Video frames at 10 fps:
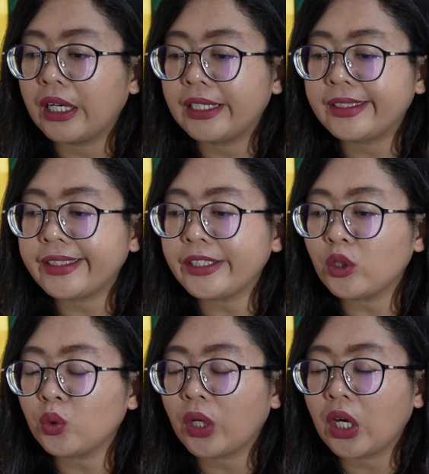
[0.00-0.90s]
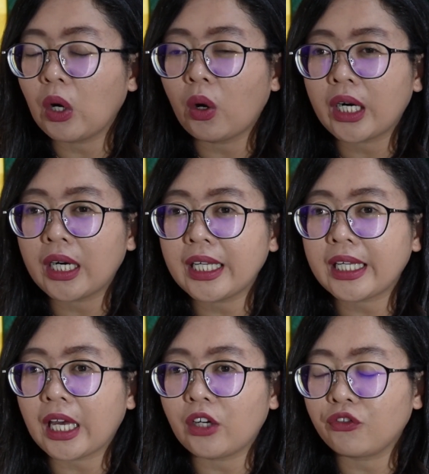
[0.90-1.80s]
In Hsinchu we only
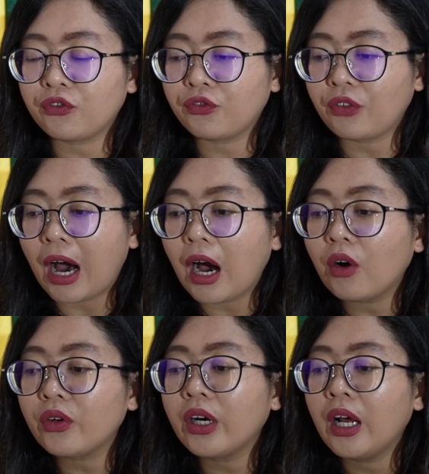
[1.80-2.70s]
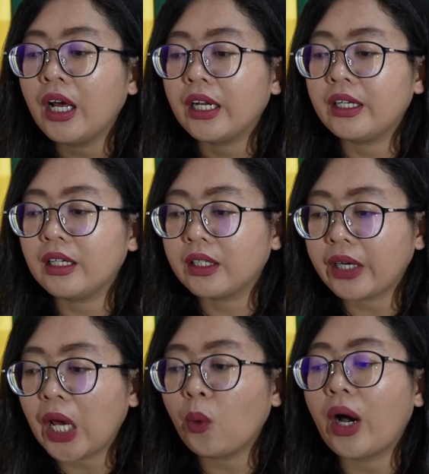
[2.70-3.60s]
can found the
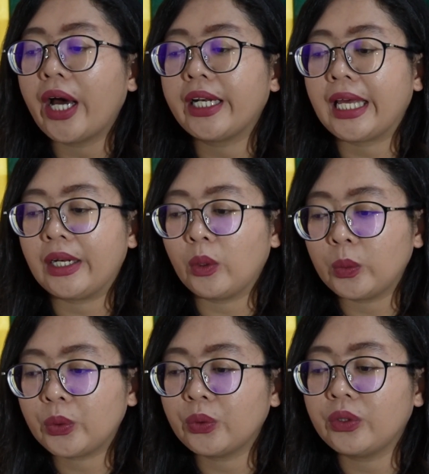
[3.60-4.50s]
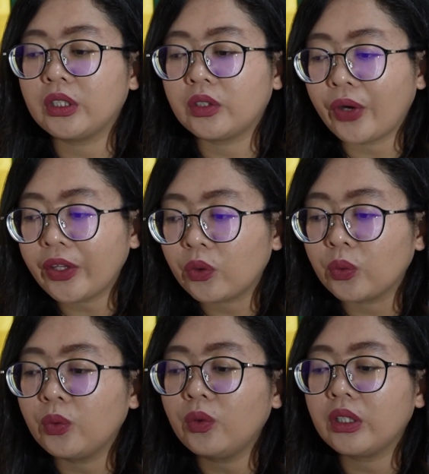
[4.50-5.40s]
grade 1 and also the grade
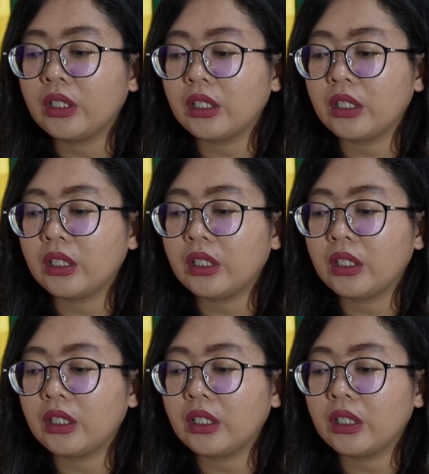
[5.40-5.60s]
2.